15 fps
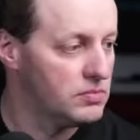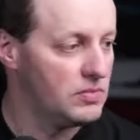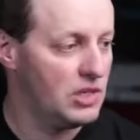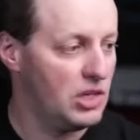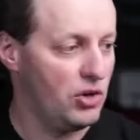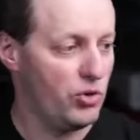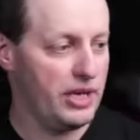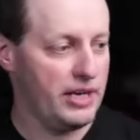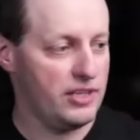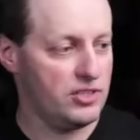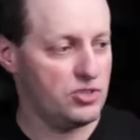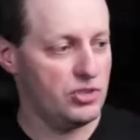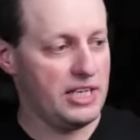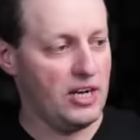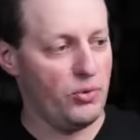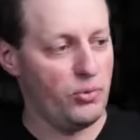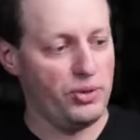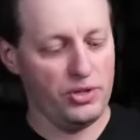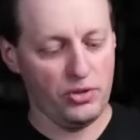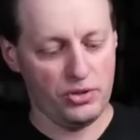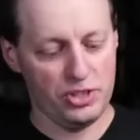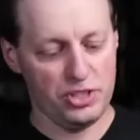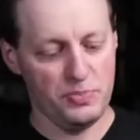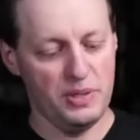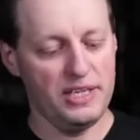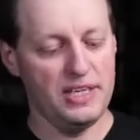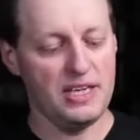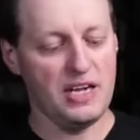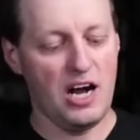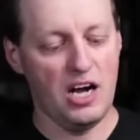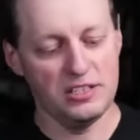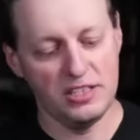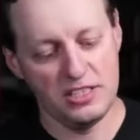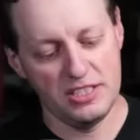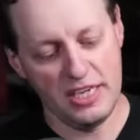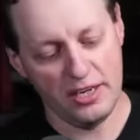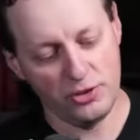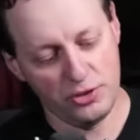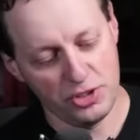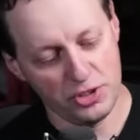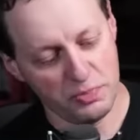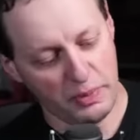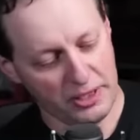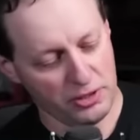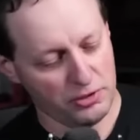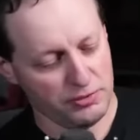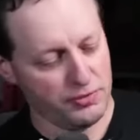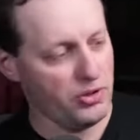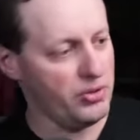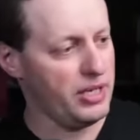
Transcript: Okay, so now we are speaking on the TECURS microphone,